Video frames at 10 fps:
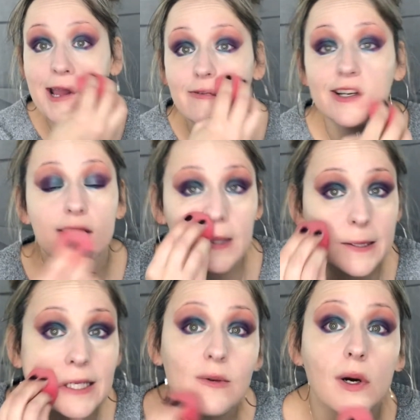everything
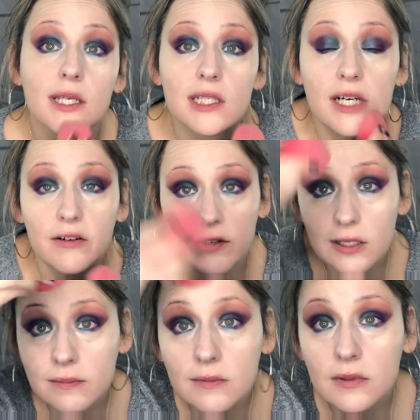that you want to
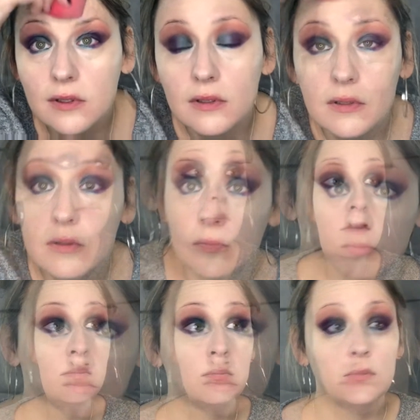cover.
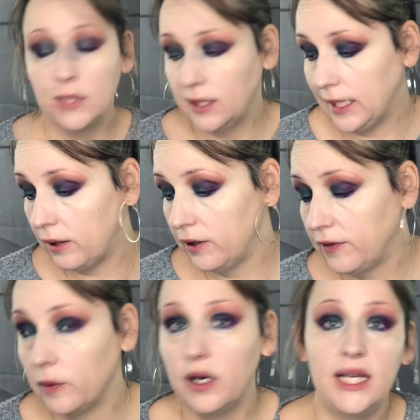Now, if
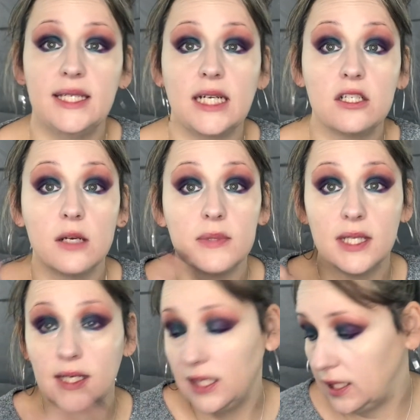there were any touch-ups
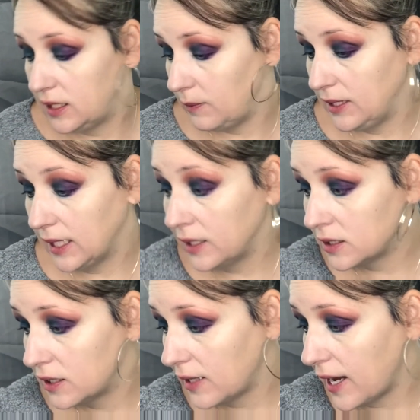that needed to be done
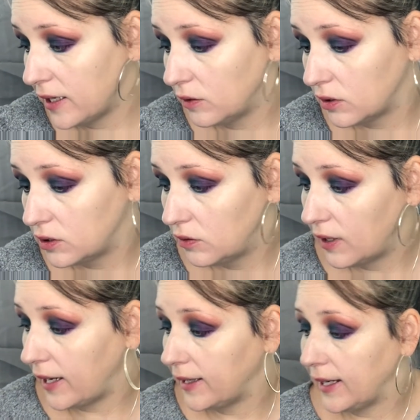to that, you could do
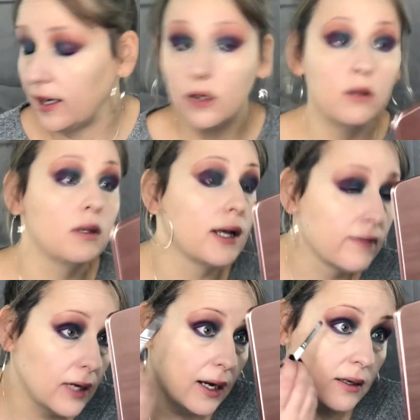that now.
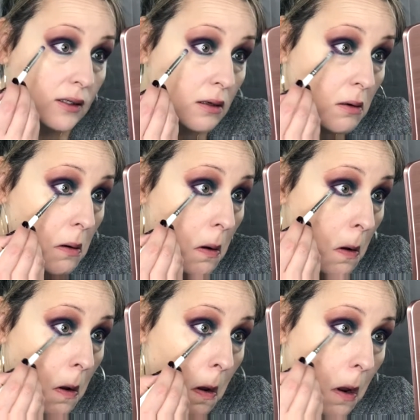I've got
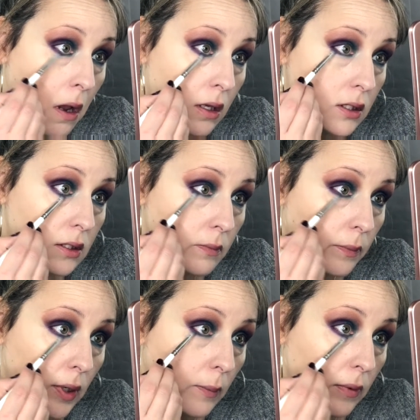some
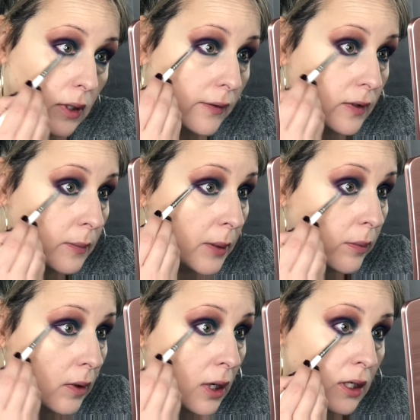purple left on my
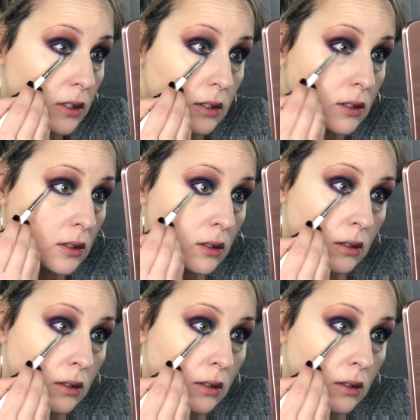brush,